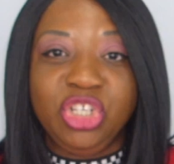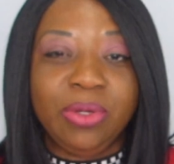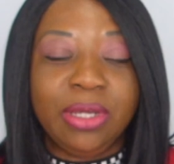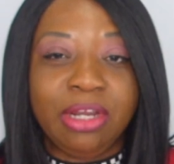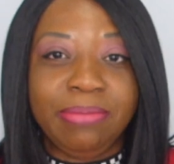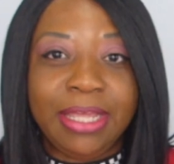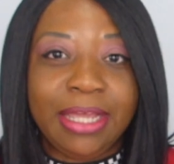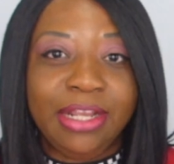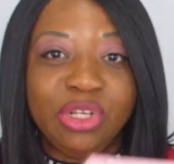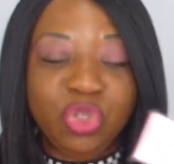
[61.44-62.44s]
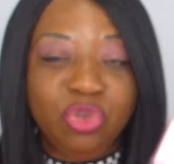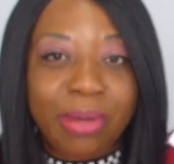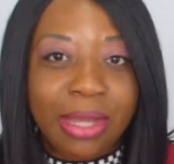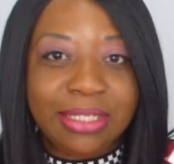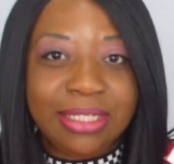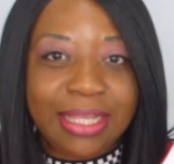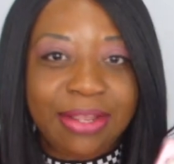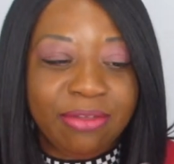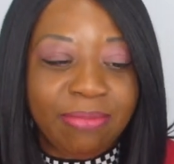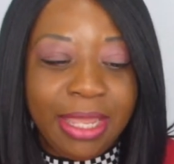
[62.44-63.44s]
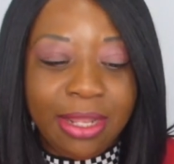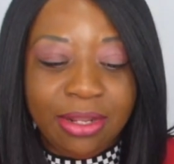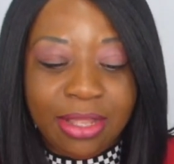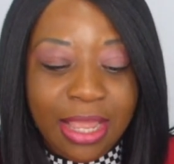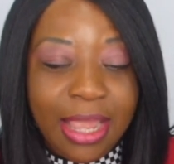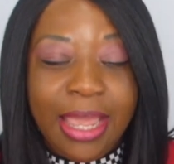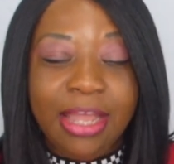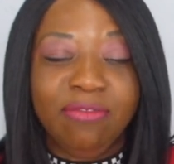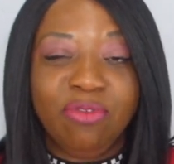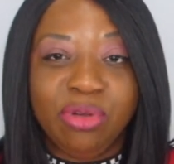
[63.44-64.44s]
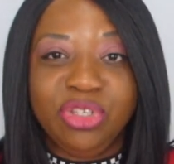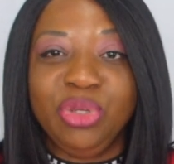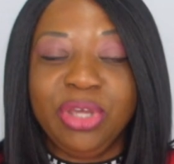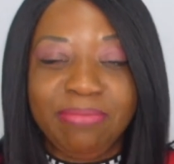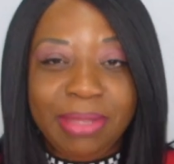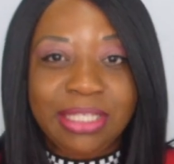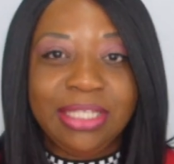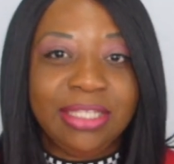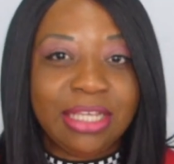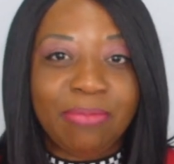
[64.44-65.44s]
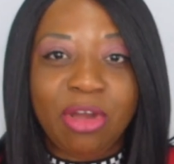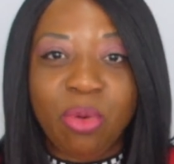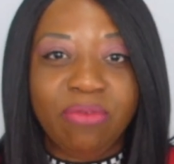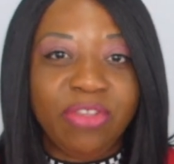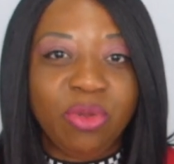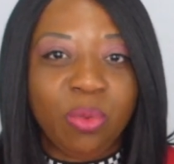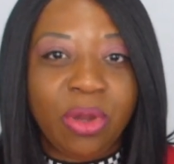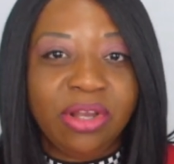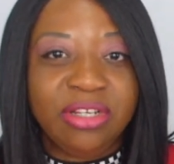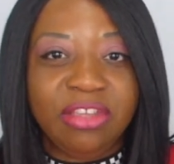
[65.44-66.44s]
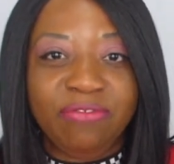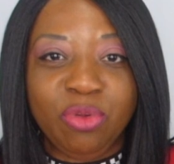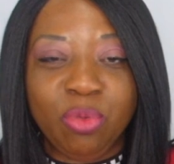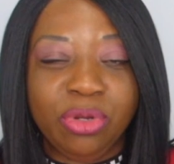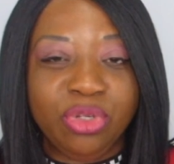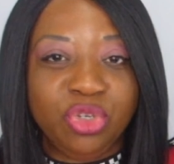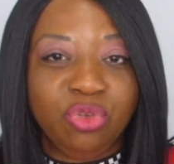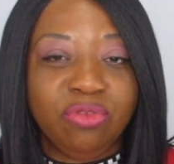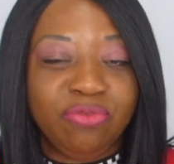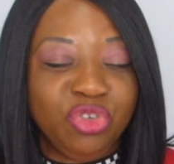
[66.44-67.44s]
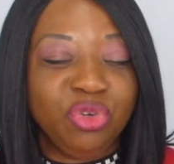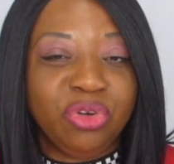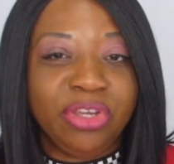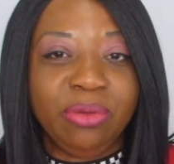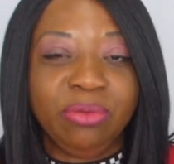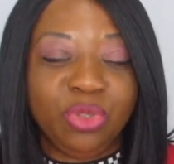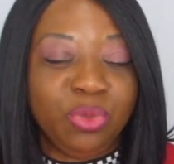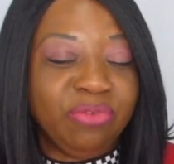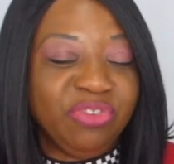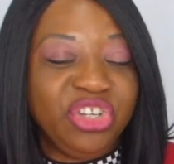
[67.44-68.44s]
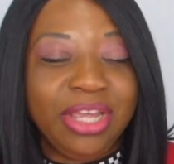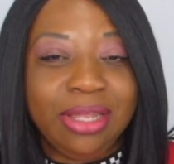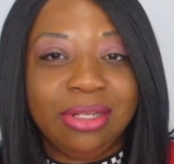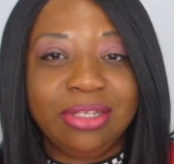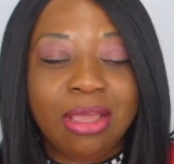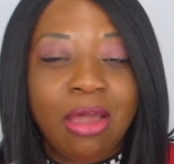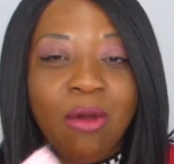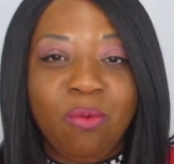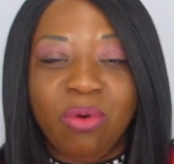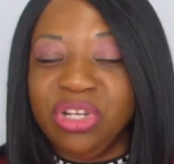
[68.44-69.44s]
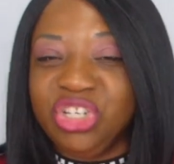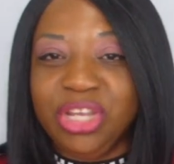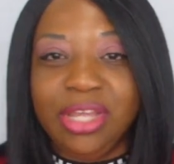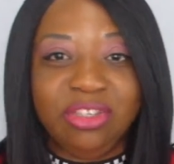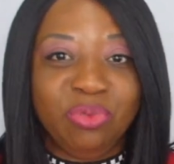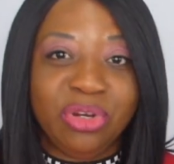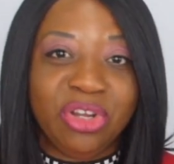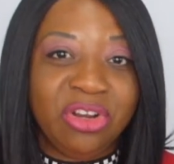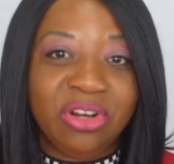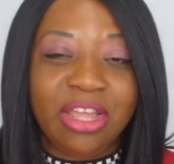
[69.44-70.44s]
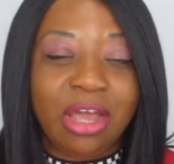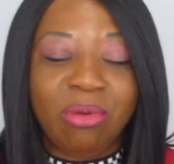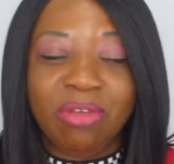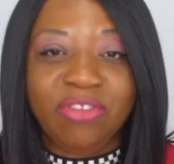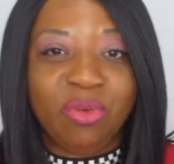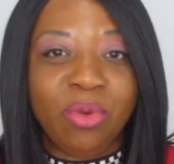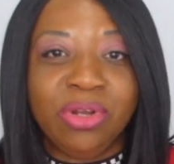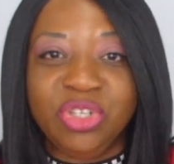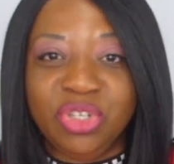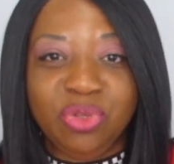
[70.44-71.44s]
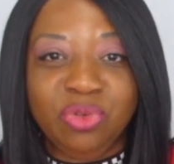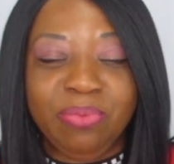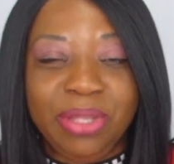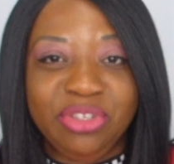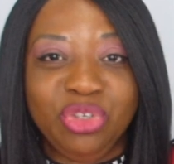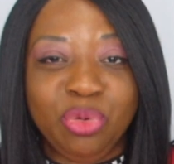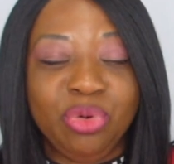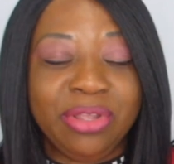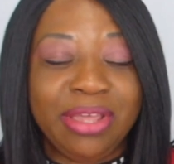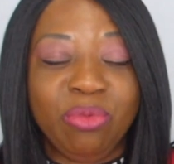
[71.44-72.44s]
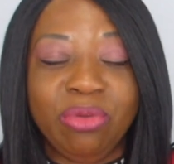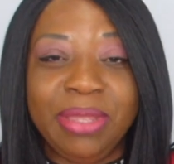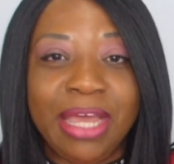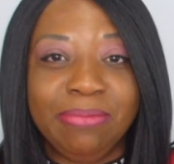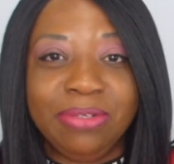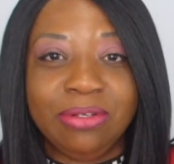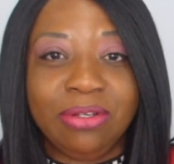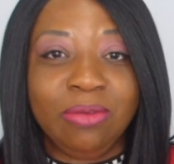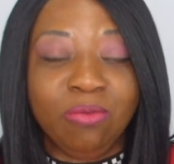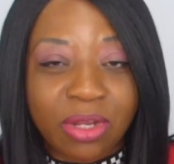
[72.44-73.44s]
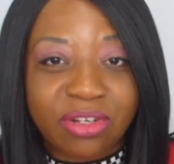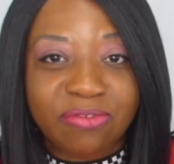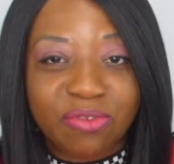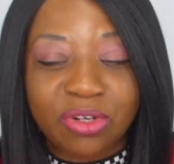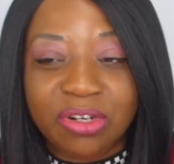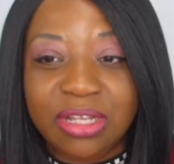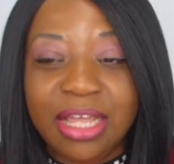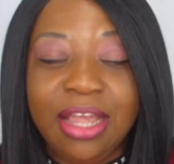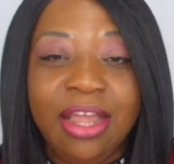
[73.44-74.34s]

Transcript: you are going to be getting two boxes in the mail and of course you can mix these up however you want if you want two of joy two of chance one chance one girly however you want to place your order that would be absolutely wonderful